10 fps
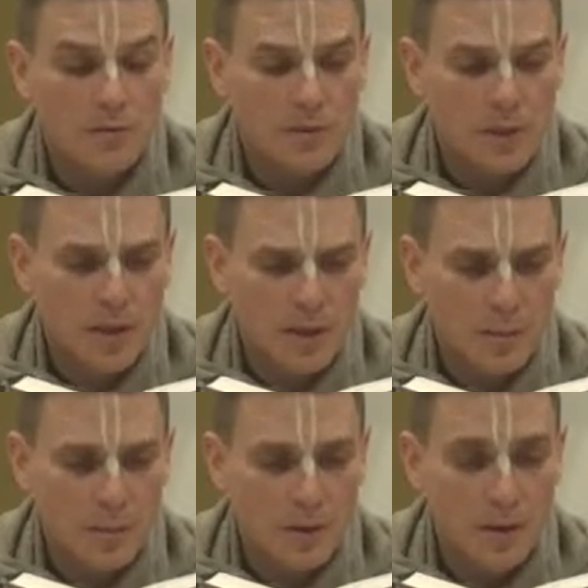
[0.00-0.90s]

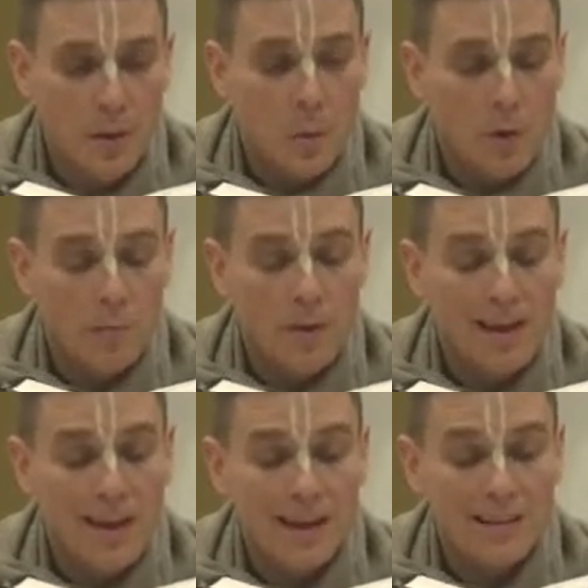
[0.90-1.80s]
time. One may
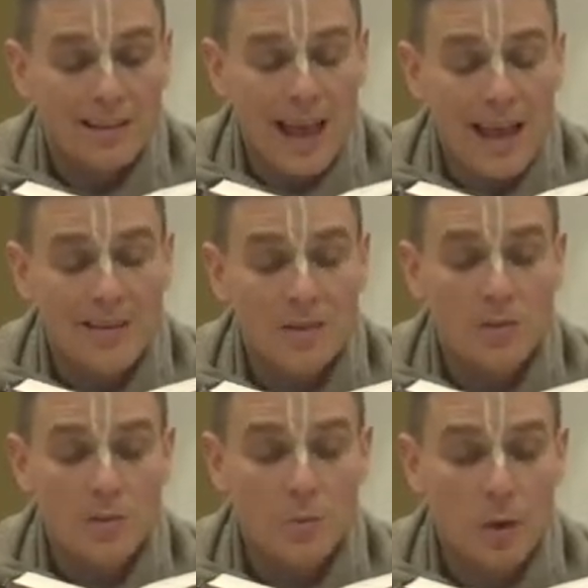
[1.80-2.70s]
ask how this
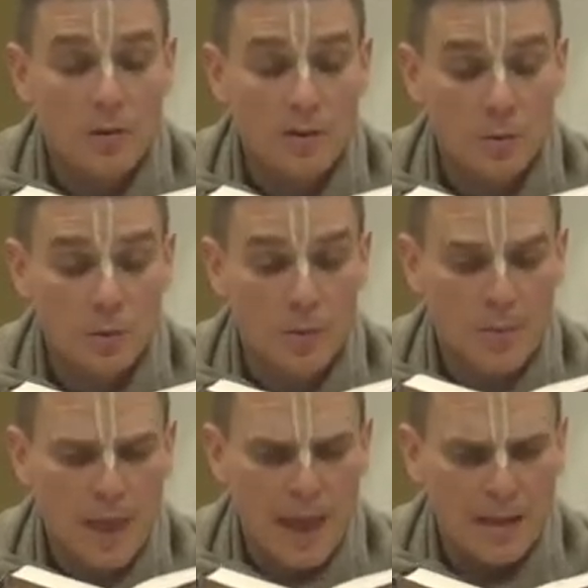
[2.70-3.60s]
was possible,
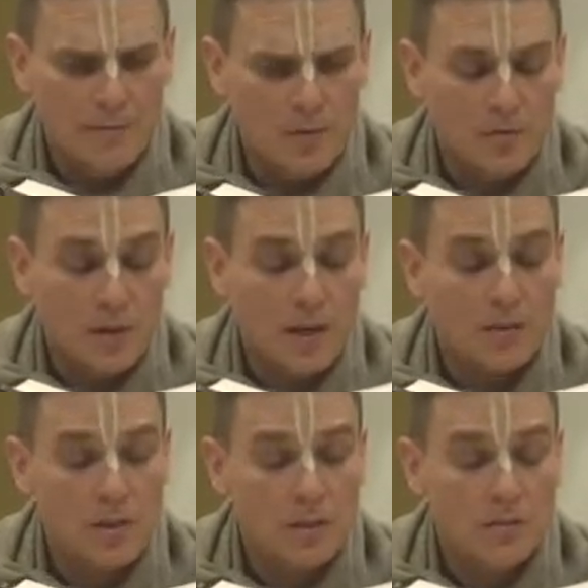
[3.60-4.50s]
and Vishwanath
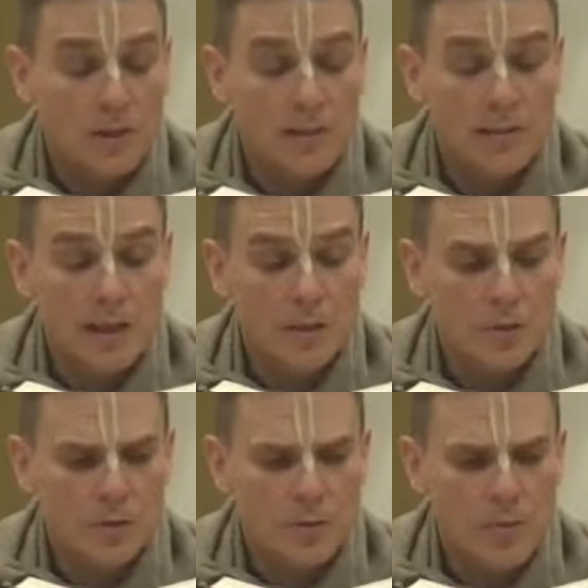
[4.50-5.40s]
Chakravarti
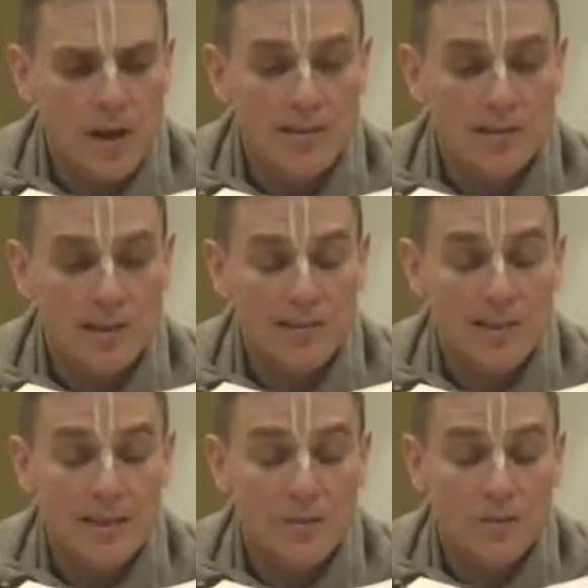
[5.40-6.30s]
Thakur reminds us
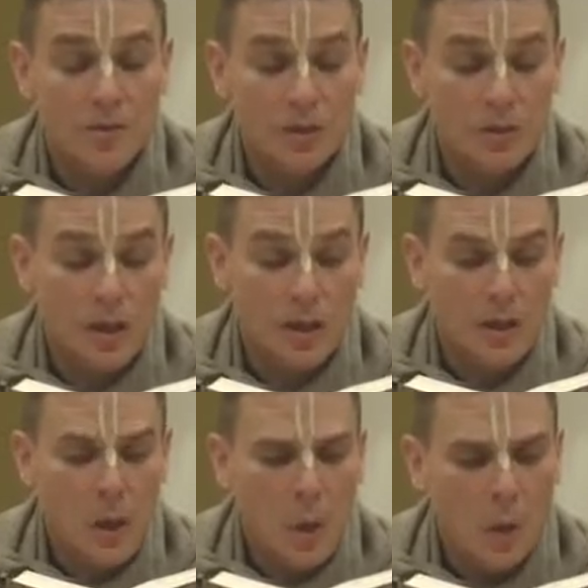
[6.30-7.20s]
that
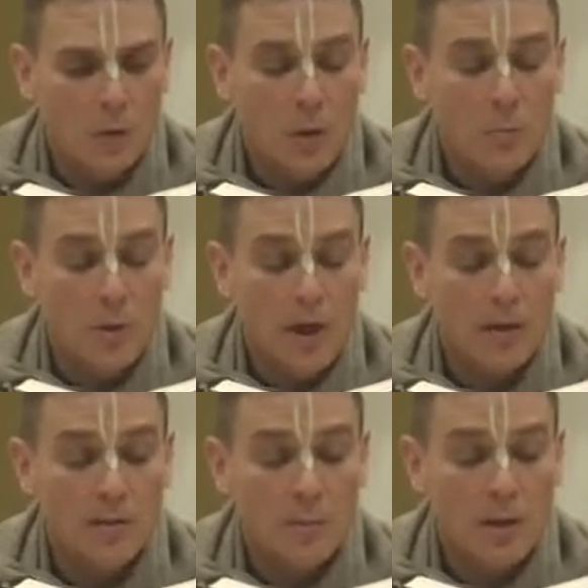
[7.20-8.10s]
Krishna, although
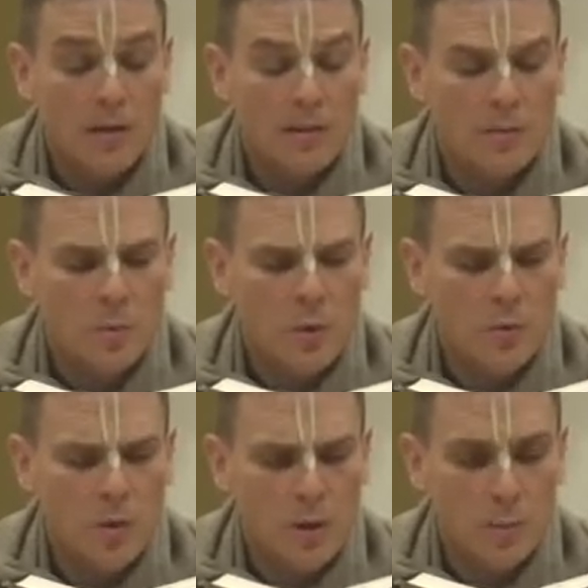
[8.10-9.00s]
bound by a
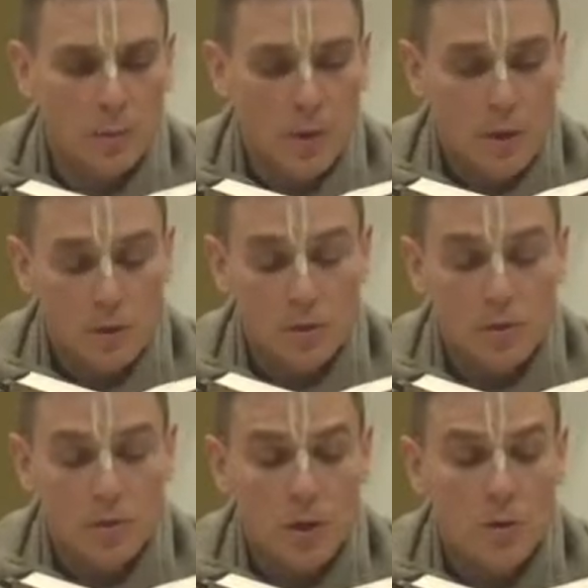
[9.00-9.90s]
small rope,
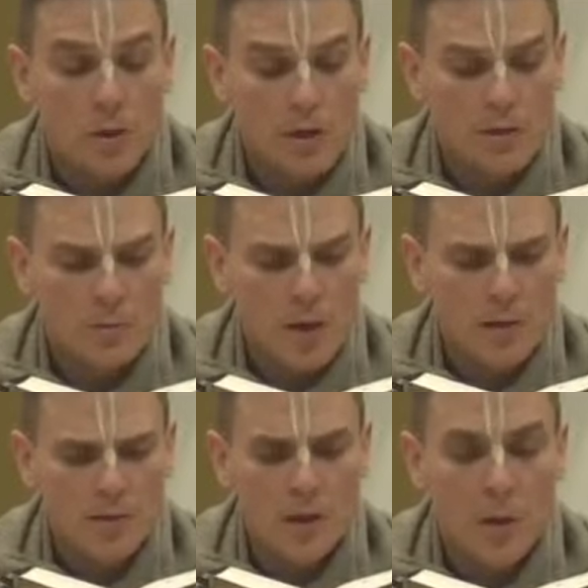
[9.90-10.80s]
should show his
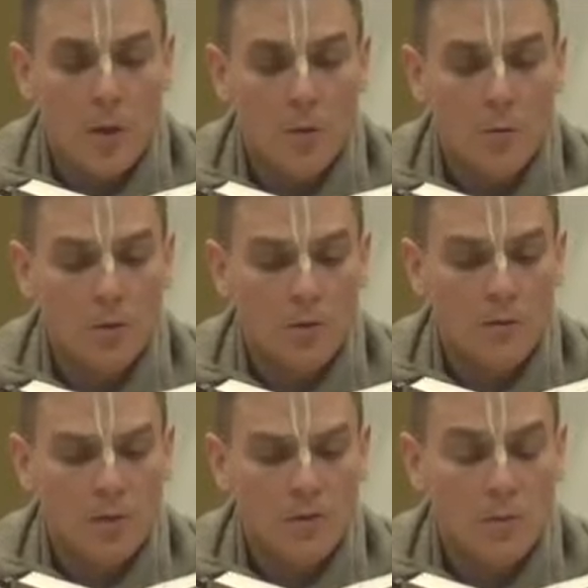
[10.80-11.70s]
mother the whole
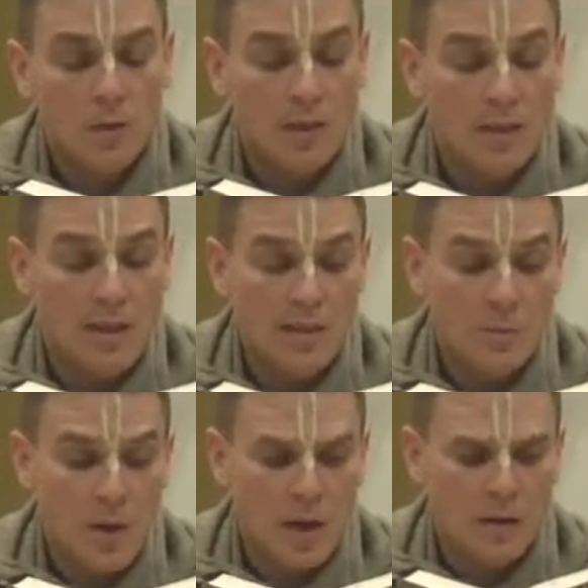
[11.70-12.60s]
universe within
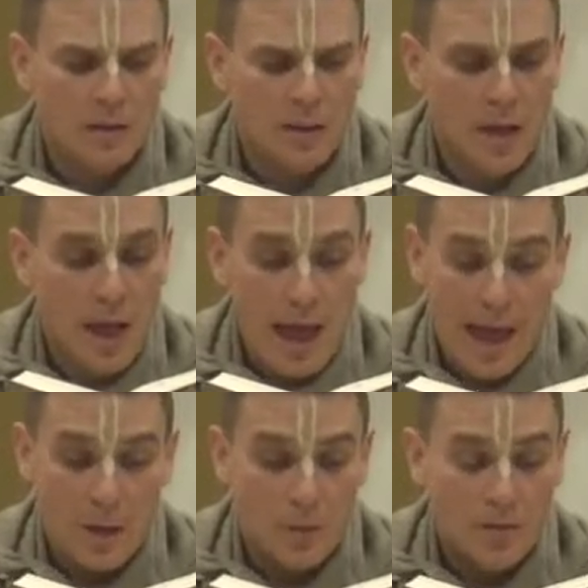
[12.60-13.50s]
his mouth.
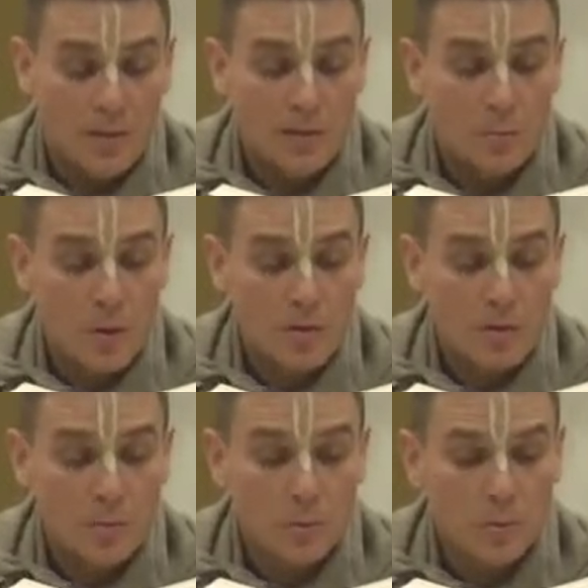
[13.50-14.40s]
How is this
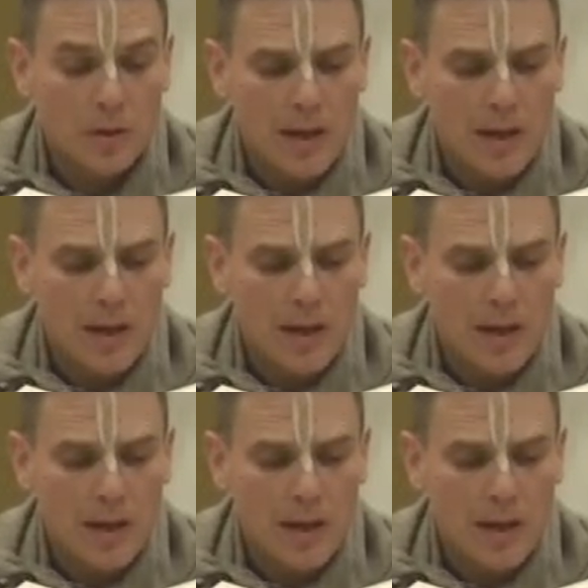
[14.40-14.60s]
possible?